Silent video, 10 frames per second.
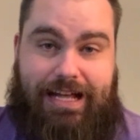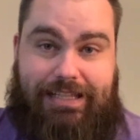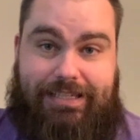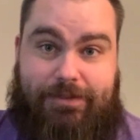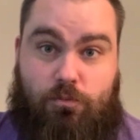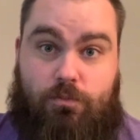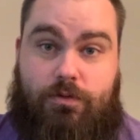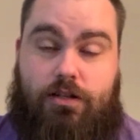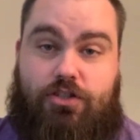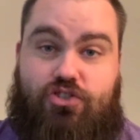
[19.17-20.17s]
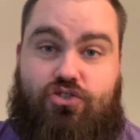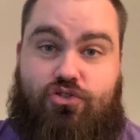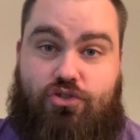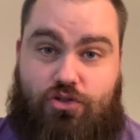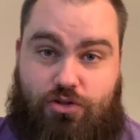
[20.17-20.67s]
had some
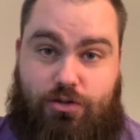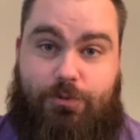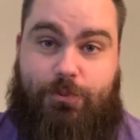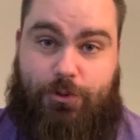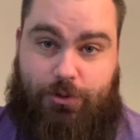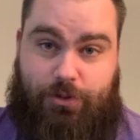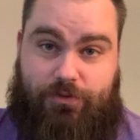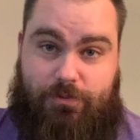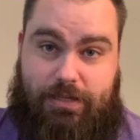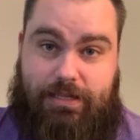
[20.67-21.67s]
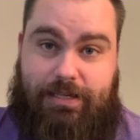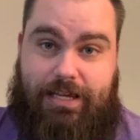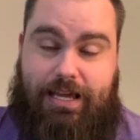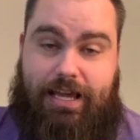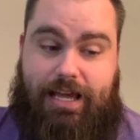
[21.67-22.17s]
stern words for me
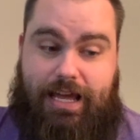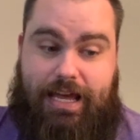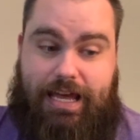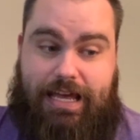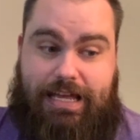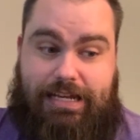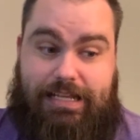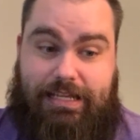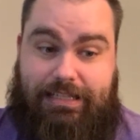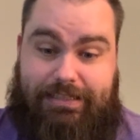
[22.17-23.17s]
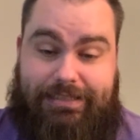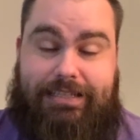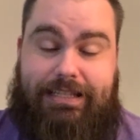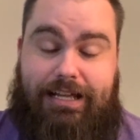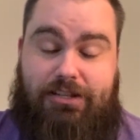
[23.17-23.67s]
and he
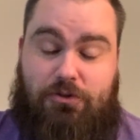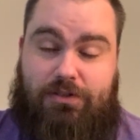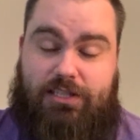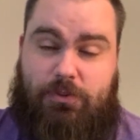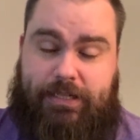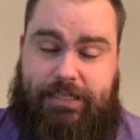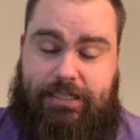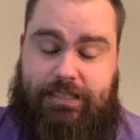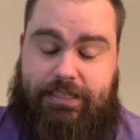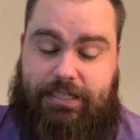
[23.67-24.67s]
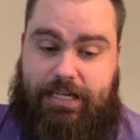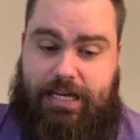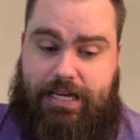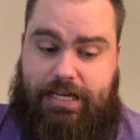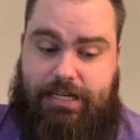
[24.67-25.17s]
insisted that I do it this way.
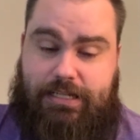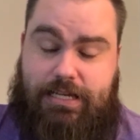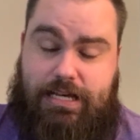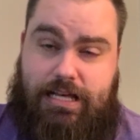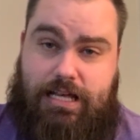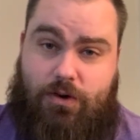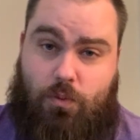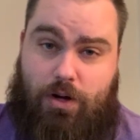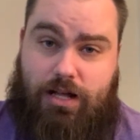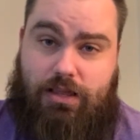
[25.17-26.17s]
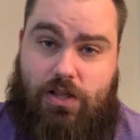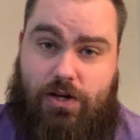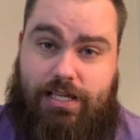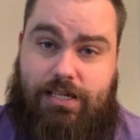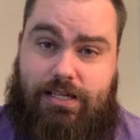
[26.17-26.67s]
And while
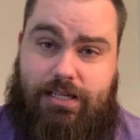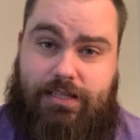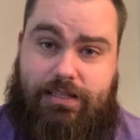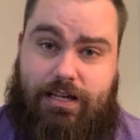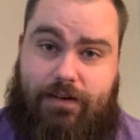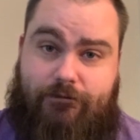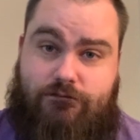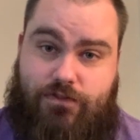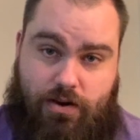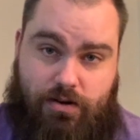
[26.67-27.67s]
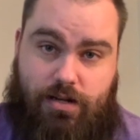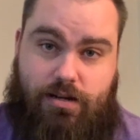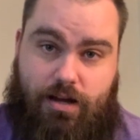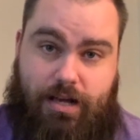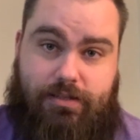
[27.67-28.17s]
Lockie is a very
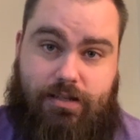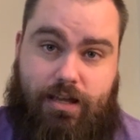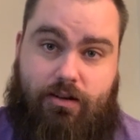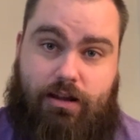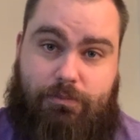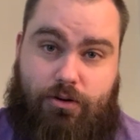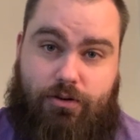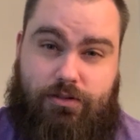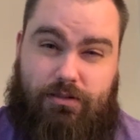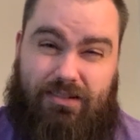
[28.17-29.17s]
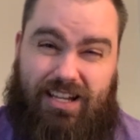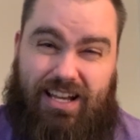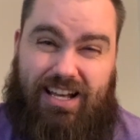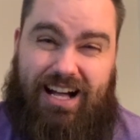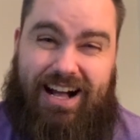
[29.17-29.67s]
nice and caring person,
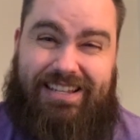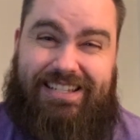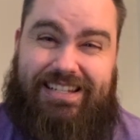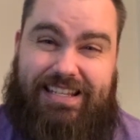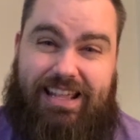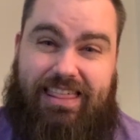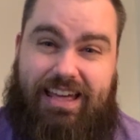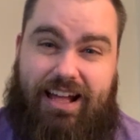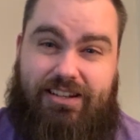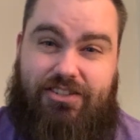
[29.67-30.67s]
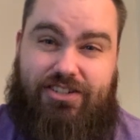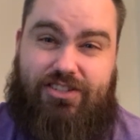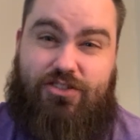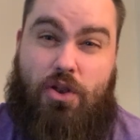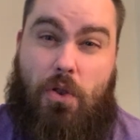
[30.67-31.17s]
underneath that you
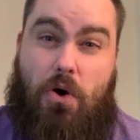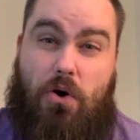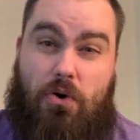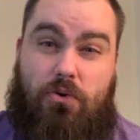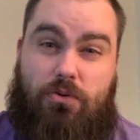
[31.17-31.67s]
just know